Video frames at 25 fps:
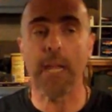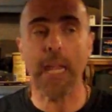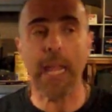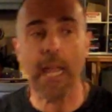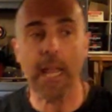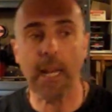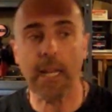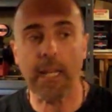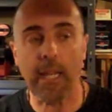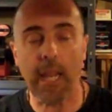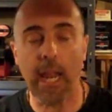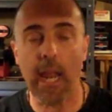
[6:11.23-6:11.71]

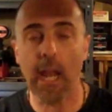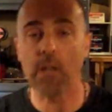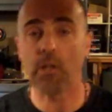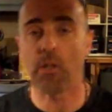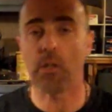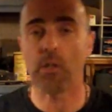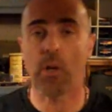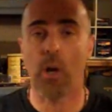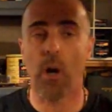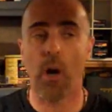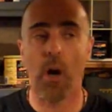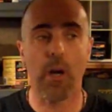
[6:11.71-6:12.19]
and engage a
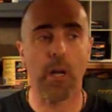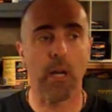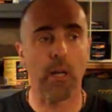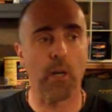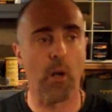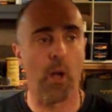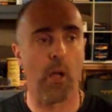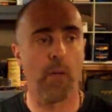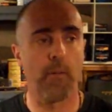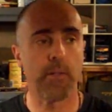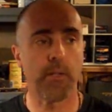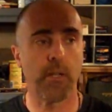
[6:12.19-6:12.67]
target and
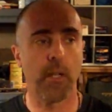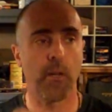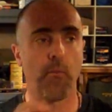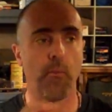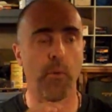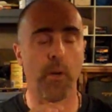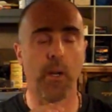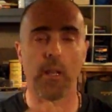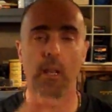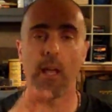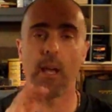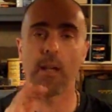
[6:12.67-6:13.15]
all of a sudden
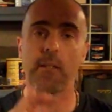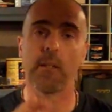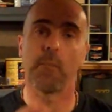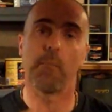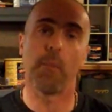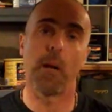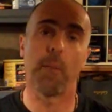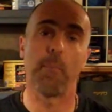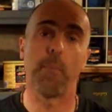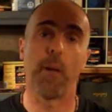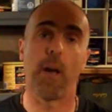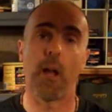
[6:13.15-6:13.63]
realize that
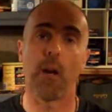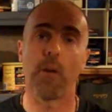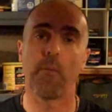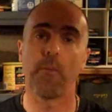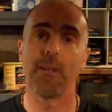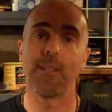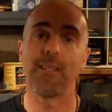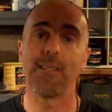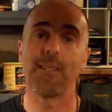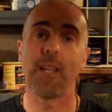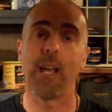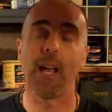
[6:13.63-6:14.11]
my
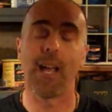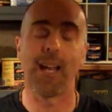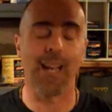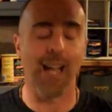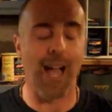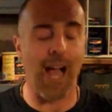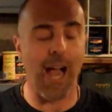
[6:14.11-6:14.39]
battery's dead.